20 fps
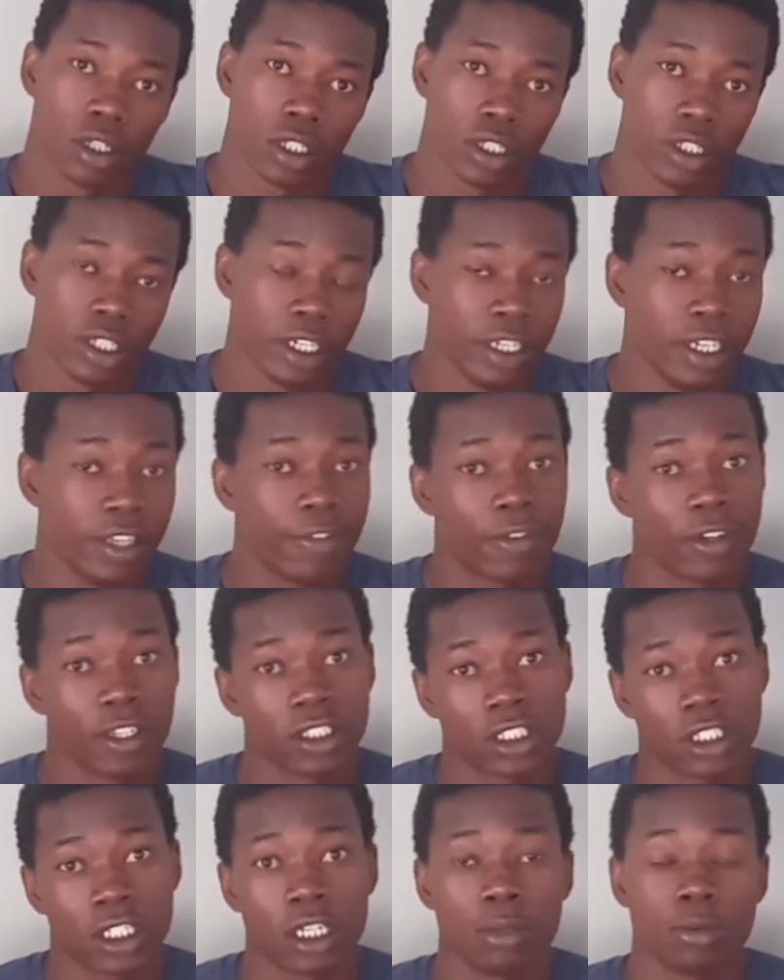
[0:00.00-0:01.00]
The difference
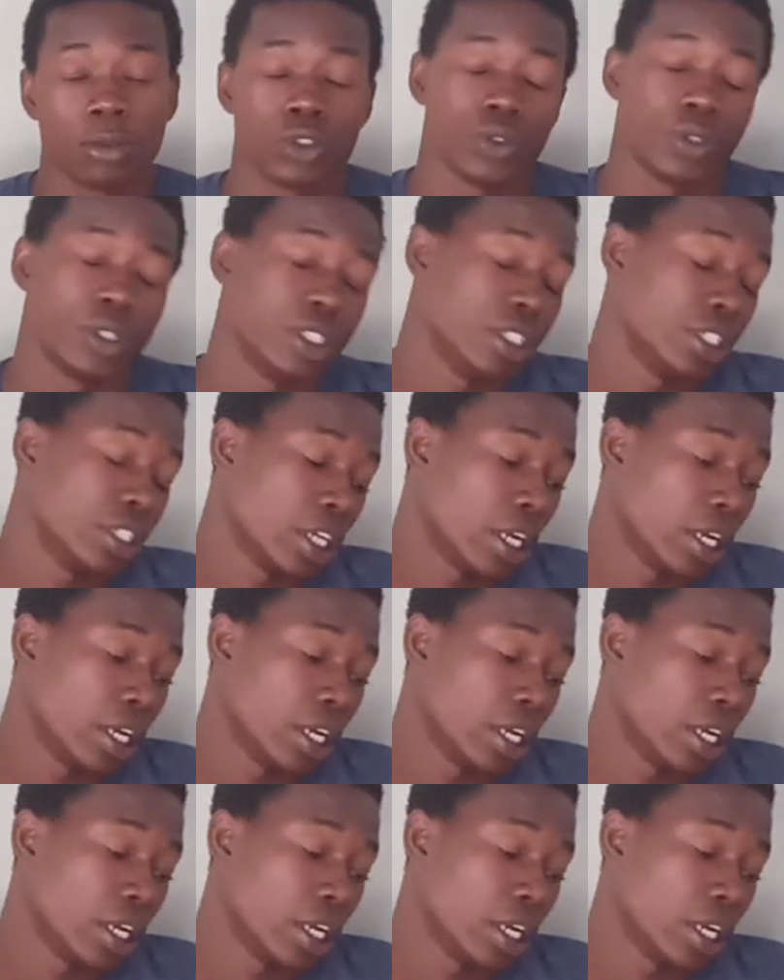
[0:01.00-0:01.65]
comes when